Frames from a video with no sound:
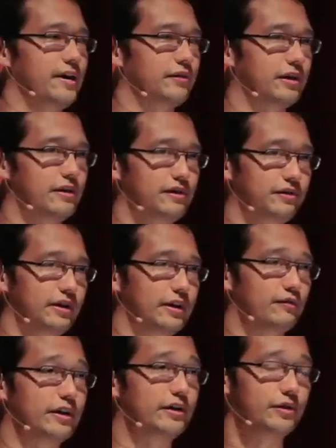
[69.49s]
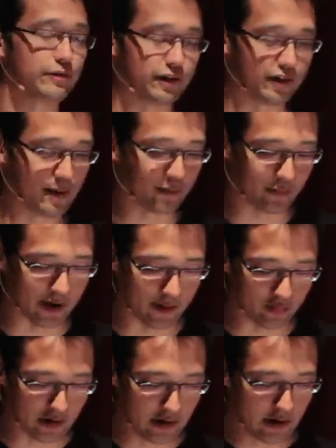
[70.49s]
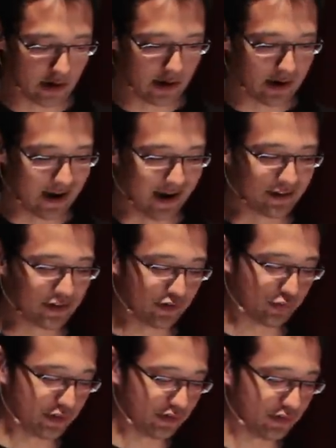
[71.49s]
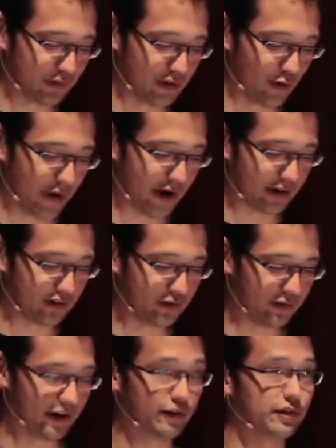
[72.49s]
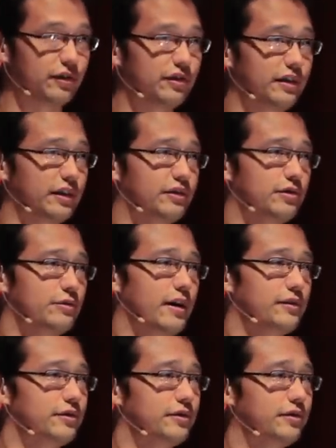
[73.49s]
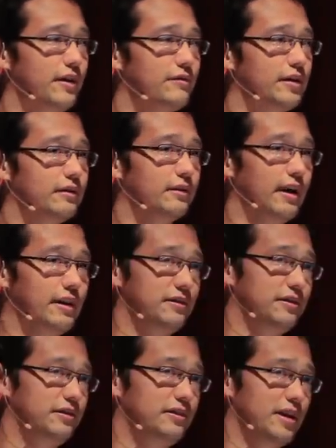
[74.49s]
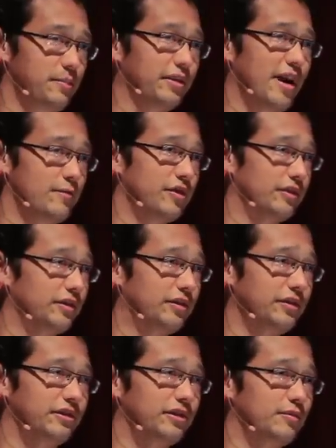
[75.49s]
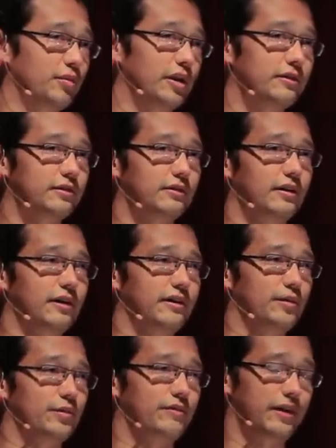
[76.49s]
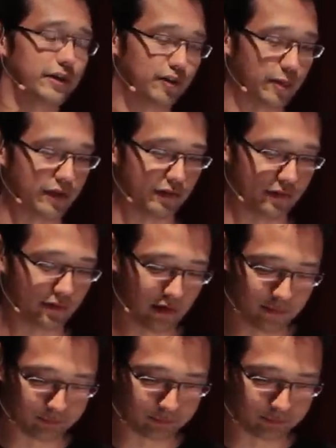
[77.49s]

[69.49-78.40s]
to have to constantly redo the depth map. And this was, you know, back in 2006, 2007, and depth cameras existed, but uh, they were very expensive.